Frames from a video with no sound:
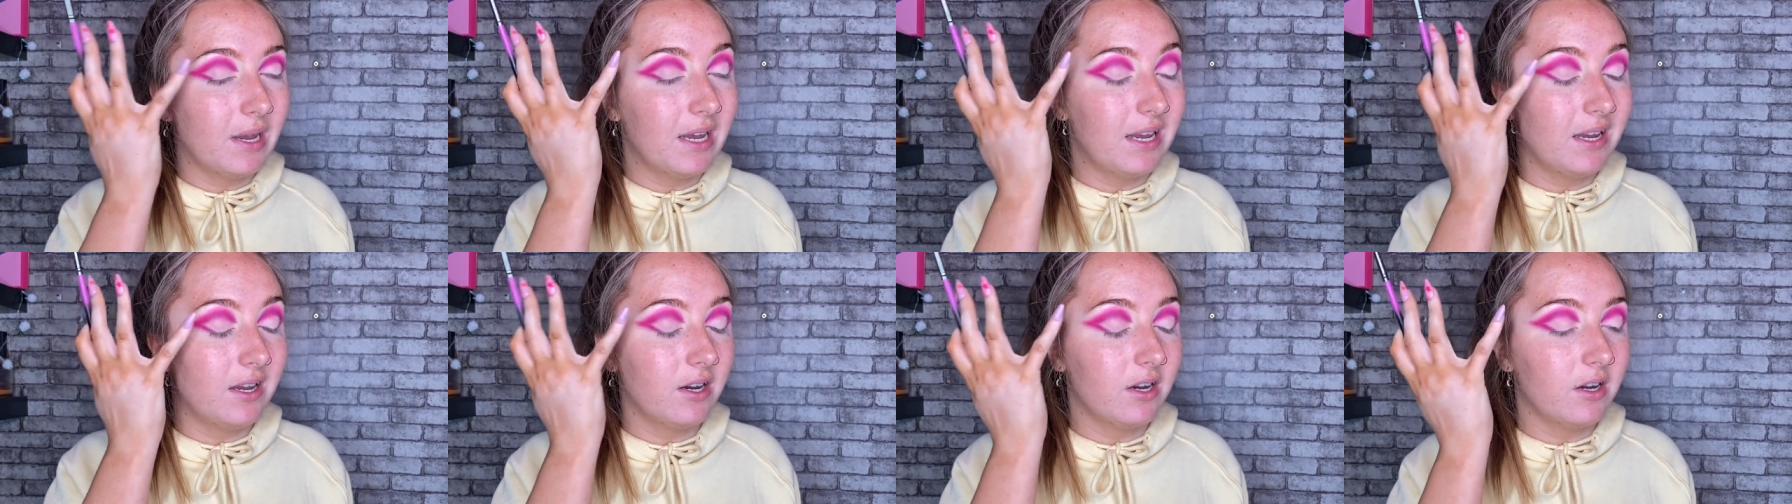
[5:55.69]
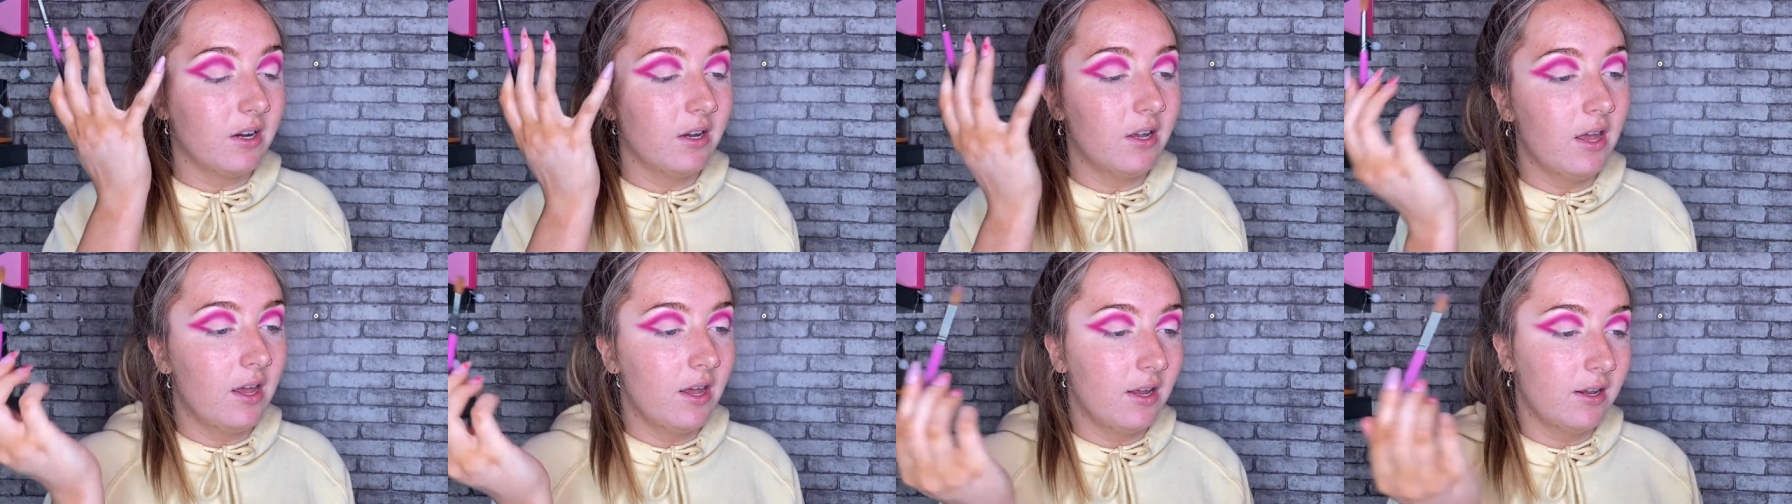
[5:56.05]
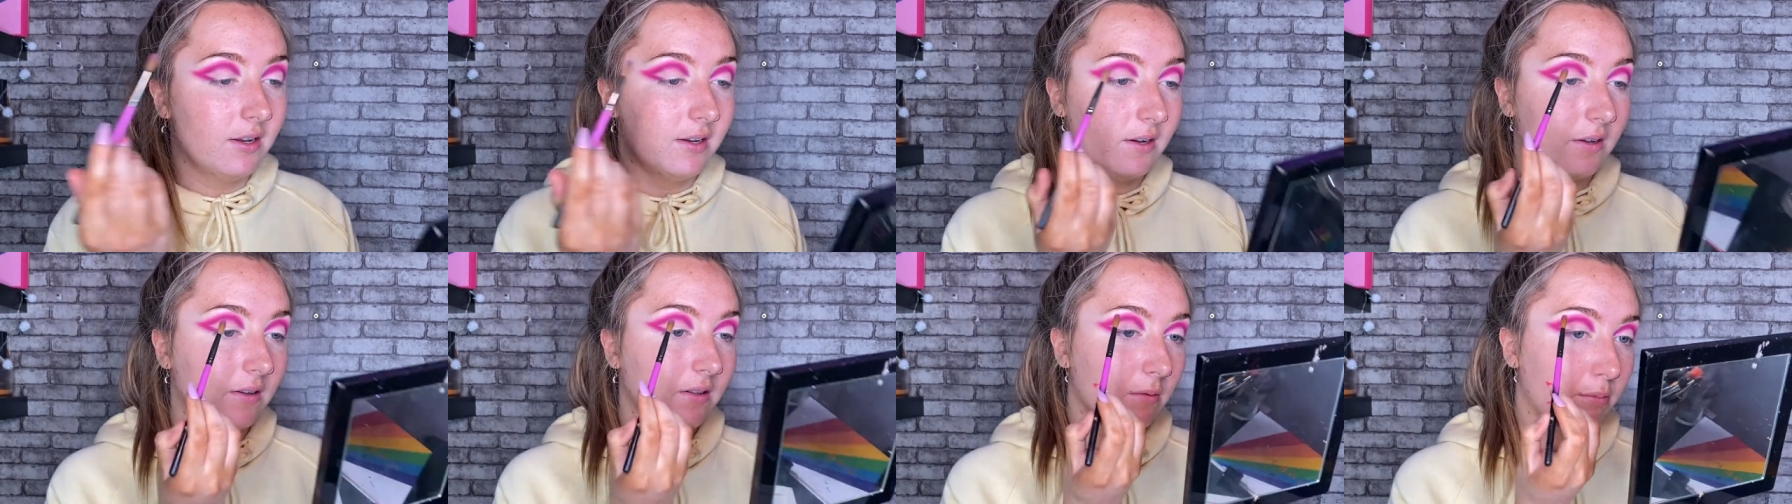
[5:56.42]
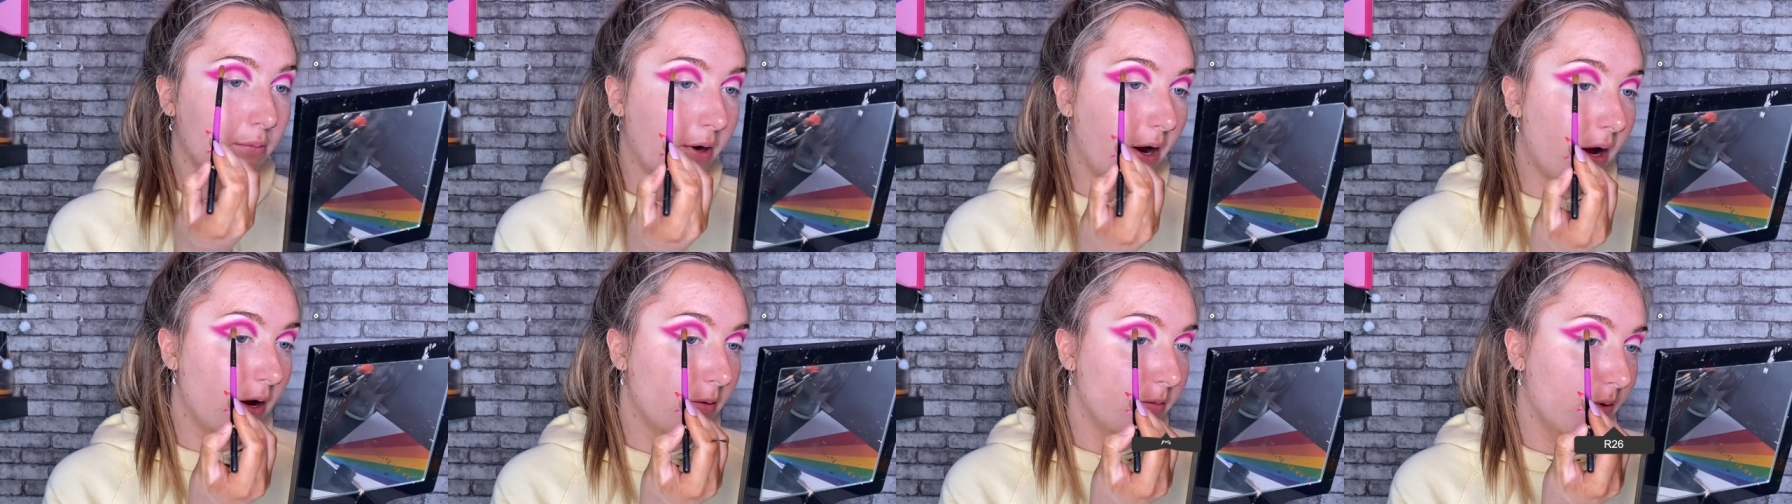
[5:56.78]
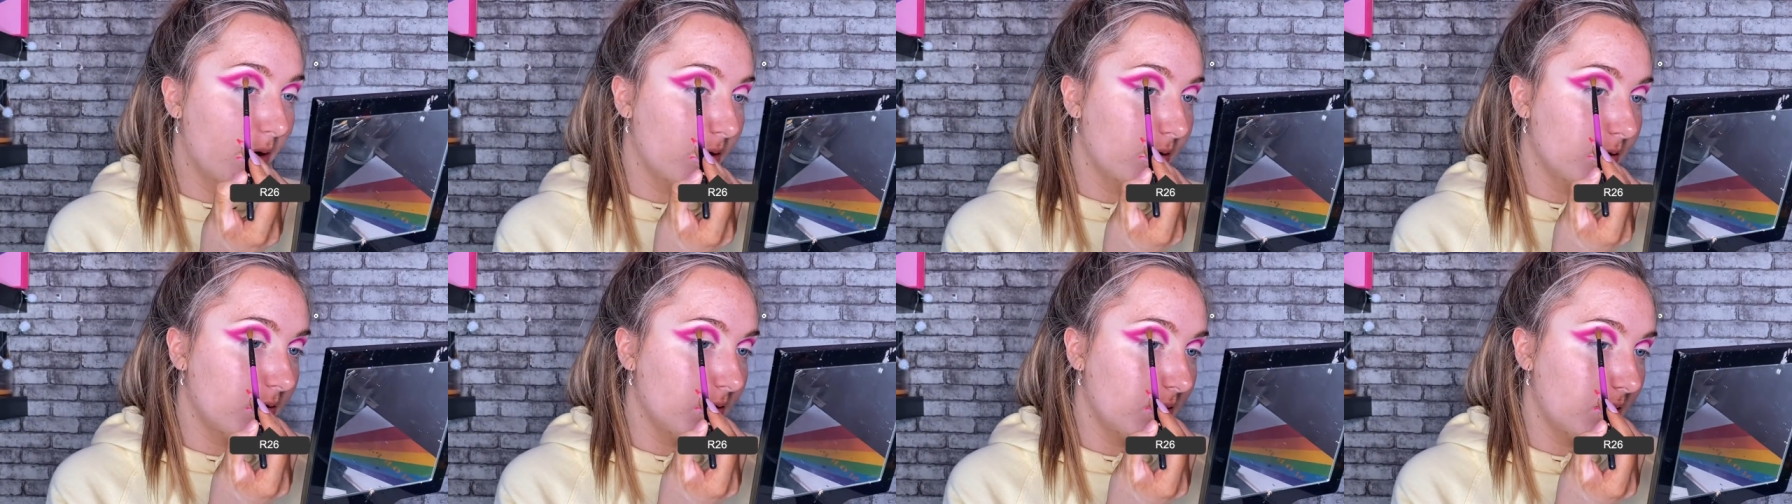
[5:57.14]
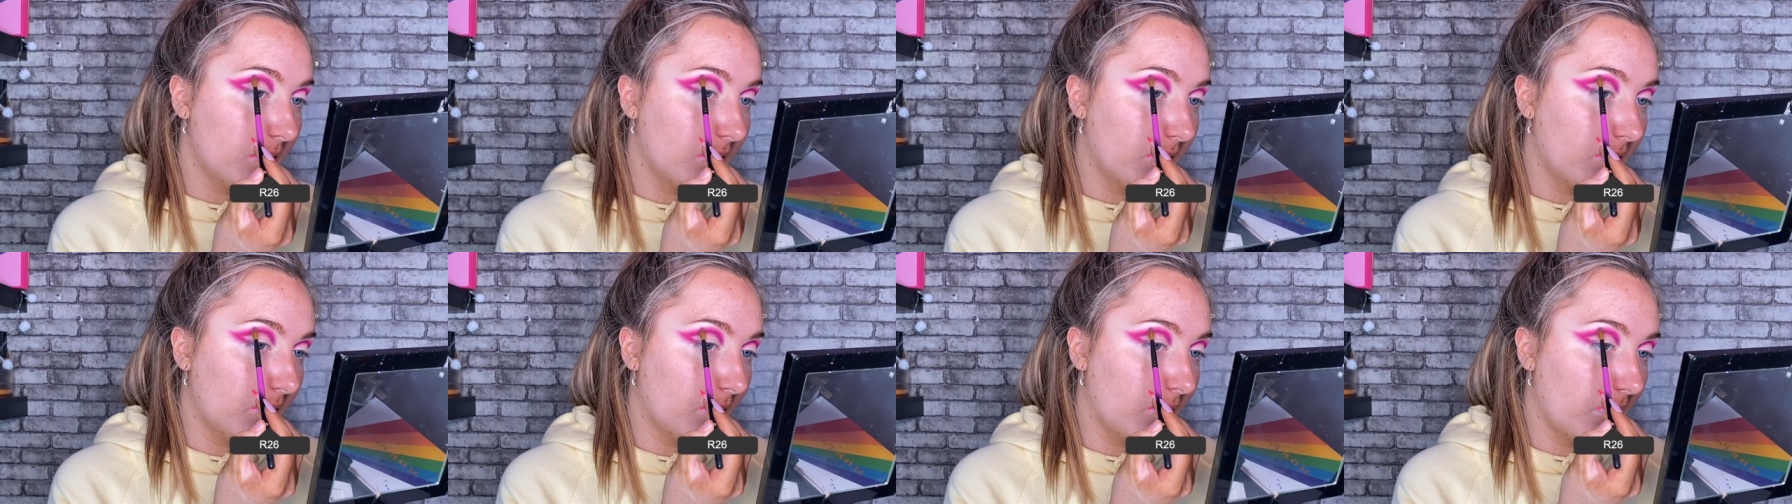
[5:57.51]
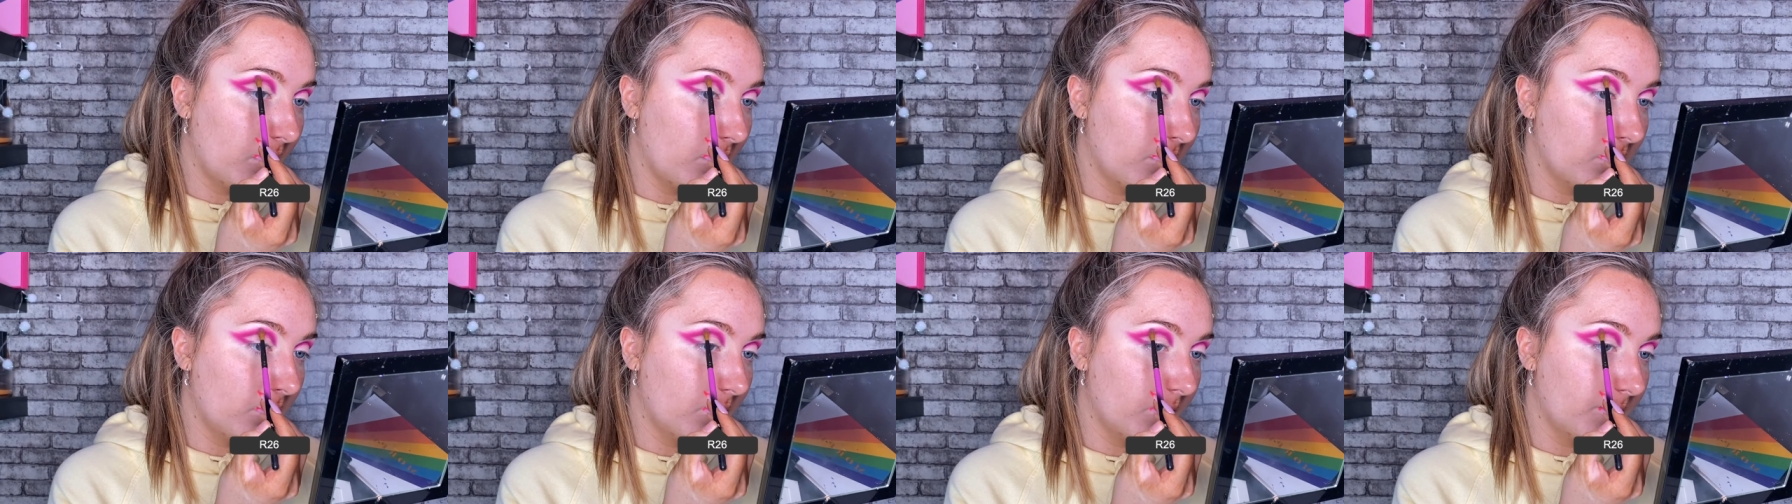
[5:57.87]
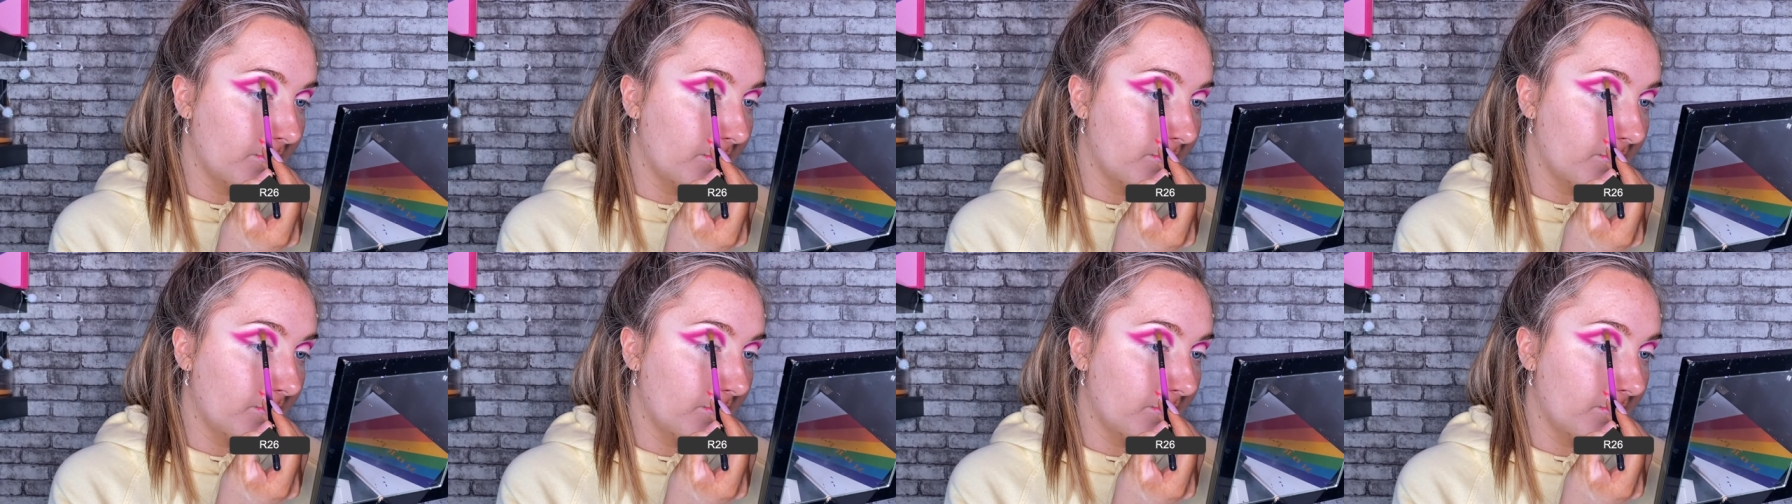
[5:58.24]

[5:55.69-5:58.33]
here near the brow bone. So